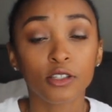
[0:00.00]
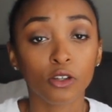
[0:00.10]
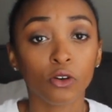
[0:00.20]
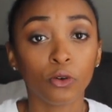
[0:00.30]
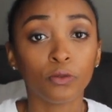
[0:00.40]

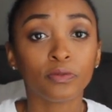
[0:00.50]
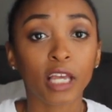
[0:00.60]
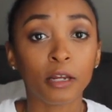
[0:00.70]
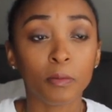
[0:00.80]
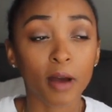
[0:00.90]
So
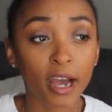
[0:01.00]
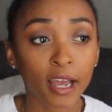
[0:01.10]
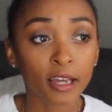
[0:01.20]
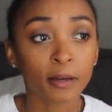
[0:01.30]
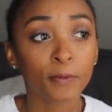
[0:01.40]
in
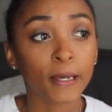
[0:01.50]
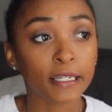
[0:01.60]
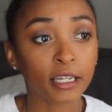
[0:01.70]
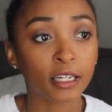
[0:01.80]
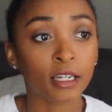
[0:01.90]
my
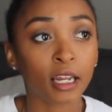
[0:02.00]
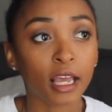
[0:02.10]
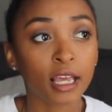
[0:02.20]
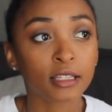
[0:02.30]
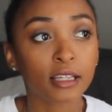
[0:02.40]

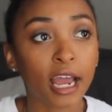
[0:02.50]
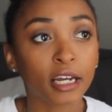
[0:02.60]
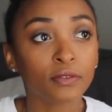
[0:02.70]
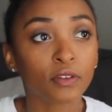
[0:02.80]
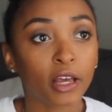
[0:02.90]
opinion, it's
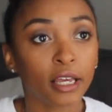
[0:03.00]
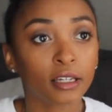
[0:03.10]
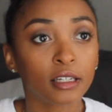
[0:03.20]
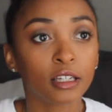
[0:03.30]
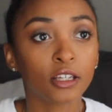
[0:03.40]
kind of
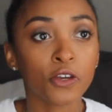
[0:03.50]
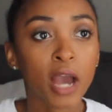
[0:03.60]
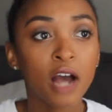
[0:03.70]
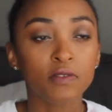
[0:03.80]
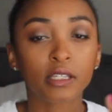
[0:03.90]
like you
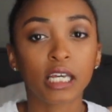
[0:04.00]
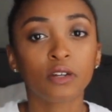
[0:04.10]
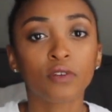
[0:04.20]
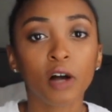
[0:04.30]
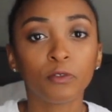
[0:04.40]
have a set
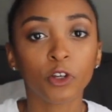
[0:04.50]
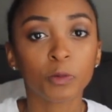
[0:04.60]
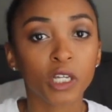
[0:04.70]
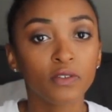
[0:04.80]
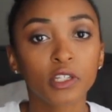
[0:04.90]
of
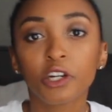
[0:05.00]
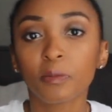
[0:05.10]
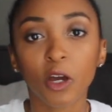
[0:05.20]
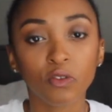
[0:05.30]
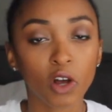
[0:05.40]
envelopes, you have a certain
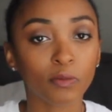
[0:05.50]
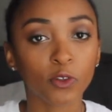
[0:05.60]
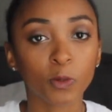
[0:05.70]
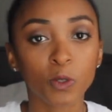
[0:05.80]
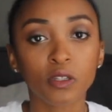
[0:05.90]
amount of
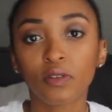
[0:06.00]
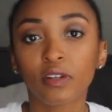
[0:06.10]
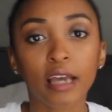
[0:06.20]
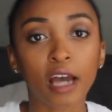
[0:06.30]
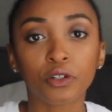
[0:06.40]
envelopes in
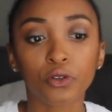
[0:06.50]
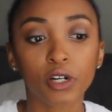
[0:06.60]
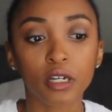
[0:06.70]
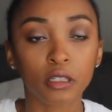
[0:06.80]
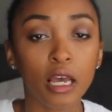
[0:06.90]
different
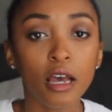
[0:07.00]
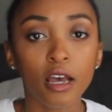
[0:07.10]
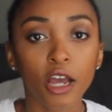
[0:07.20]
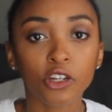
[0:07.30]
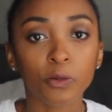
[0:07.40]
categories,
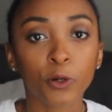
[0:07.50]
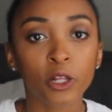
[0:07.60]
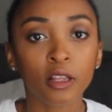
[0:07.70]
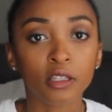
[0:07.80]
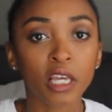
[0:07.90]
and you
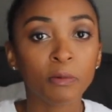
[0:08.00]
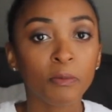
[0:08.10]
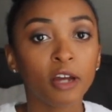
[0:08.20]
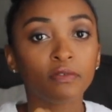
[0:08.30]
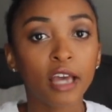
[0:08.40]
put the same
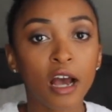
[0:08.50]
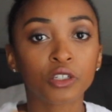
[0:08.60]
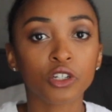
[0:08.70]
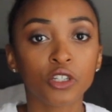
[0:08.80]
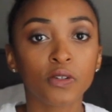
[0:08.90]
amount of
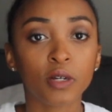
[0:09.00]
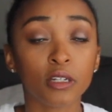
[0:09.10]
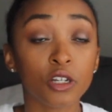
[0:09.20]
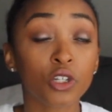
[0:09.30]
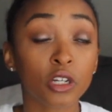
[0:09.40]
cash into
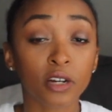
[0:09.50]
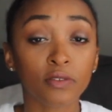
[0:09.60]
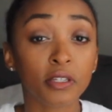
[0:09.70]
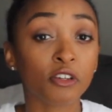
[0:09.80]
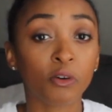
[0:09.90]
it each and
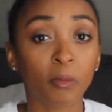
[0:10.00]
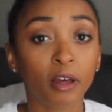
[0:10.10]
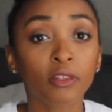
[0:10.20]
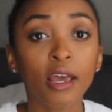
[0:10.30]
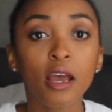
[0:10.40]
every single
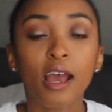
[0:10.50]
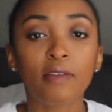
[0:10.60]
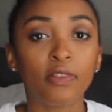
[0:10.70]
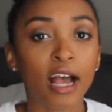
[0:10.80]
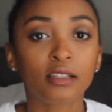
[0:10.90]
month,
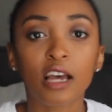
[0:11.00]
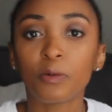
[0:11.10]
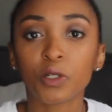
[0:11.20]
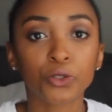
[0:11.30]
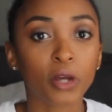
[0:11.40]
and that's how
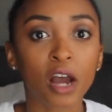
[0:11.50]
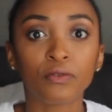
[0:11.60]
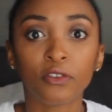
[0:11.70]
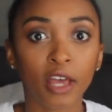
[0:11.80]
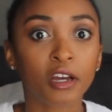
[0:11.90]
much you
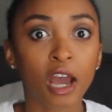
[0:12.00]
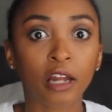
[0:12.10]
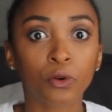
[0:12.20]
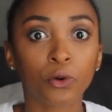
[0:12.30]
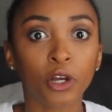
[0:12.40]
have for that
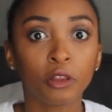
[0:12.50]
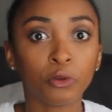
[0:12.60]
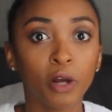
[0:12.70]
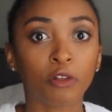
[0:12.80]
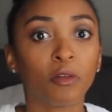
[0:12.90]
category
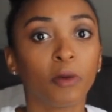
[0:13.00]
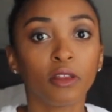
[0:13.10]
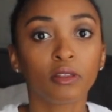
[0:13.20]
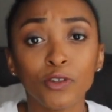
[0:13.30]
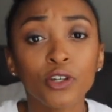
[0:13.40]
throughout the month.